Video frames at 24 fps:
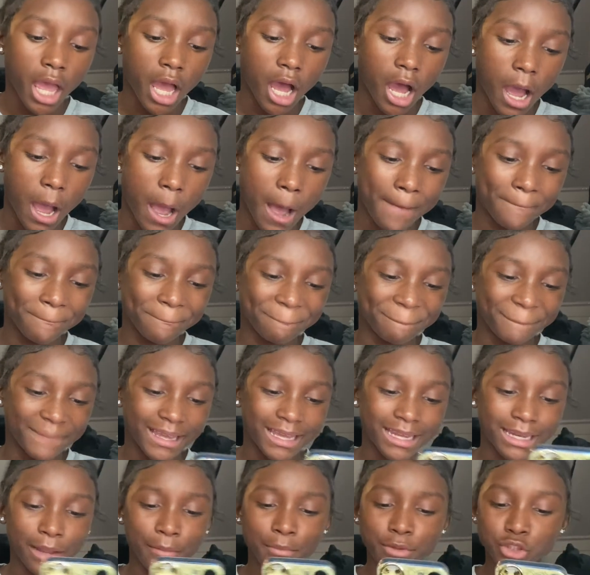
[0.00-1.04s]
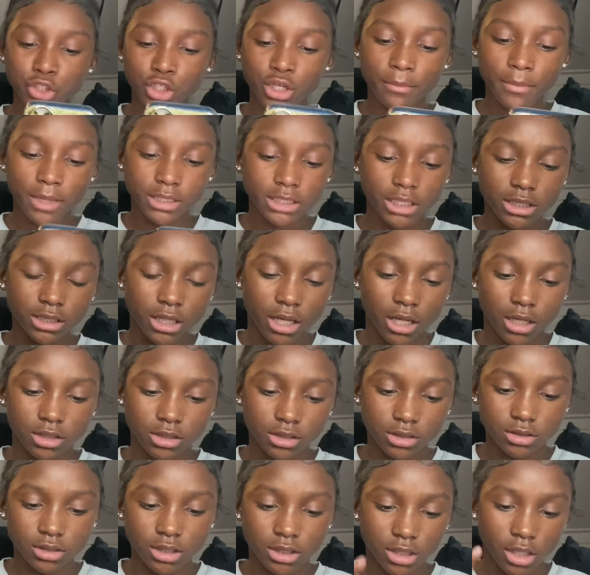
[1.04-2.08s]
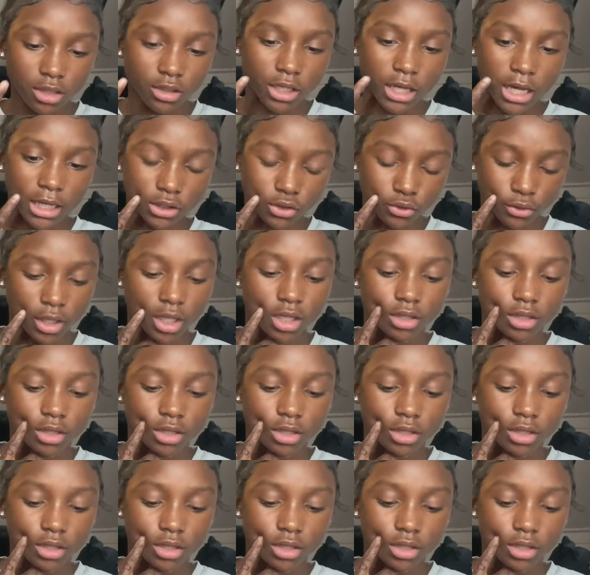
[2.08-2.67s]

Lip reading: And I'm gonna show you my TikTok.